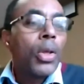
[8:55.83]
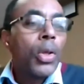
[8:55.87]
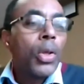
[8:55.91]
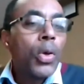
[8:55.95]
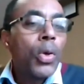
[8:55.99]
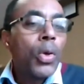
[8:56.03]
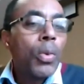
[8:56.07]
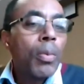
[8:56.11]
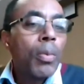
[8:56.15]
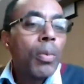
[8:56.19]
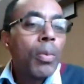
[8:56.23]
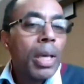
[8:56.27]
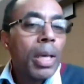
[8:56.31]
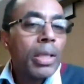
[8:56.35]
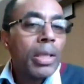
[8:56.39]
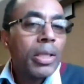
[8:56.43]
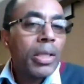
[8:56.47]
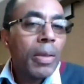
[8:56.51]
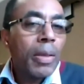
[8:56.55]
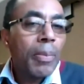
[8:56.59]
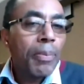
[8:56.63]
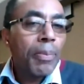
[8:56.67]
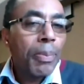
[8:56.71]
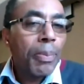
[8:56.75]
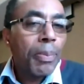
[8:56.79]
You
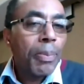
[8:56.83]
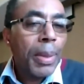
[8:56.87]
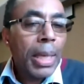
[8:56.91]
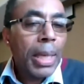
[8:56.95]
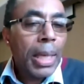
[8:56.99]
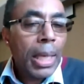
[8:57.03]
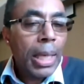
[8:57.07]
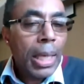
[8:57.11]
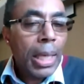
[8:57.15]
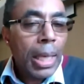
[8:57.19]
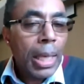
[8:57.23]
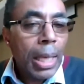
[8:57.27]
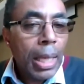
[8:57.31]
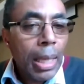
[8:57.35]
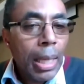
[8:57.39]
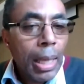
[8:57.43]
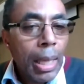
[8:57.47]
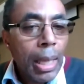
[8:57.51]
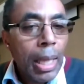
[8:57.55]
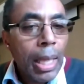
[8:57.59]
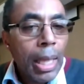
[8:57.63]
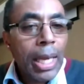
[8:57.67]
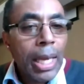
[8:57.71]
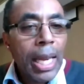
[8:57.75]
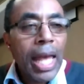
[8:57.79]
must be
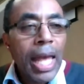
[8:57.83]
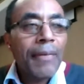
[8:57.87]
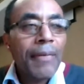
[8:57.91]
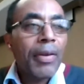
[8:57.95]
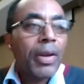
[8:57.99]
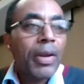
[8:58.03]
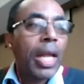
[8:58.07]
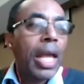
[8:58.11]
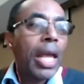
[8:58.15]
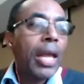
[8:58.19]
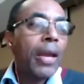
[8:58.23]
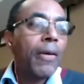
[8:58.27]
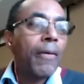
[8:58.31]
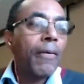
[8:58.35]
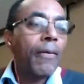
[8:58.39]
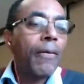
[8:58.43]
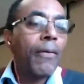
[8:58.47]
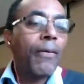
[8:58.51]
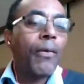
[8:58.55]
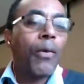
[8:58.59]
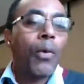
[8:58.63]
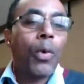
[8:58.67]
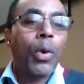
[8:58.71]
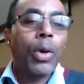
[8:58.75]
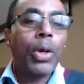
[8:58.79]
an advocate
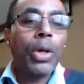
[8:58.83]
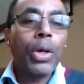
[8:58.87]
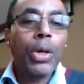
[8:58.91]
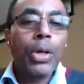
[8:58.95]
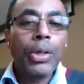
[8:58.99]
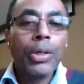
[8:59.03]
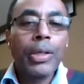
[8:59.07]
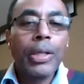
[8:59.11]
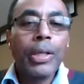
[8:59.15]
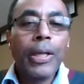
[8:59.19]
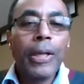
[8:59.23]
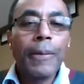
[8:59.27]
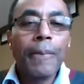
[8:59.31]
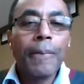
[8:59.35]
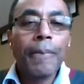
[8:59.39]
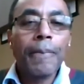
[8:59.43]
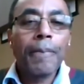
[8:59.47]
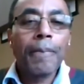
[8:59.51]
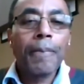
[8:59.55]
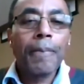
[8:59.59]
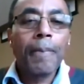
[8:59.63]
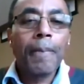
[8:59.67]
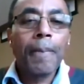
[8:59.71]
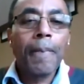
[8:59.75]
for your team.